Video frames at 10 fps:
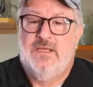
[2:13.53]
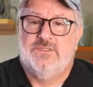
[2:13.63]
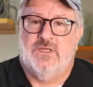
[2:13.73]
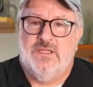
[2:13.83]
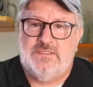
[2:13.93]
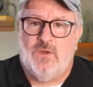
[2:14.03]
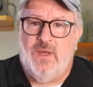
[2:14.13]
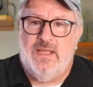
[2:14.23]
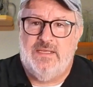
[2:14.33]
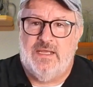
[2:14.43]
So let's
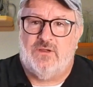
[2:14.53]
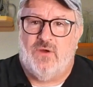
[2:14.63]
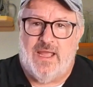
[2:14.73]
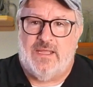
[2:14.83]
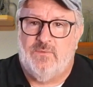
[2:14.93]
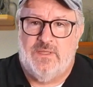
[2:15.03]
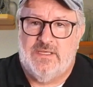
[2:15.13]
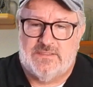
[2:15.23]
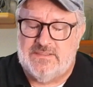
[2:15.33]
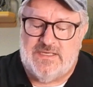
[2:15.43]
go ahead and get cracking with
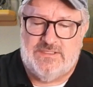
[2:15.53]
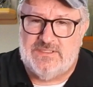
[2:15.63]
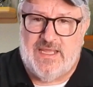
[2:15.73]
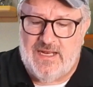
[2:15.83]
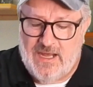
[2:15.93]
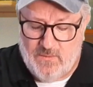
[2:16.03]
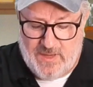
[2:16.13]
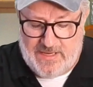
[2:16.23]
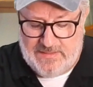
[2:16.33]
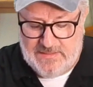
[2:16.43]
this because I just cannot
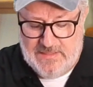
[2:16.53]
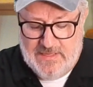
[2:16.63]
wait.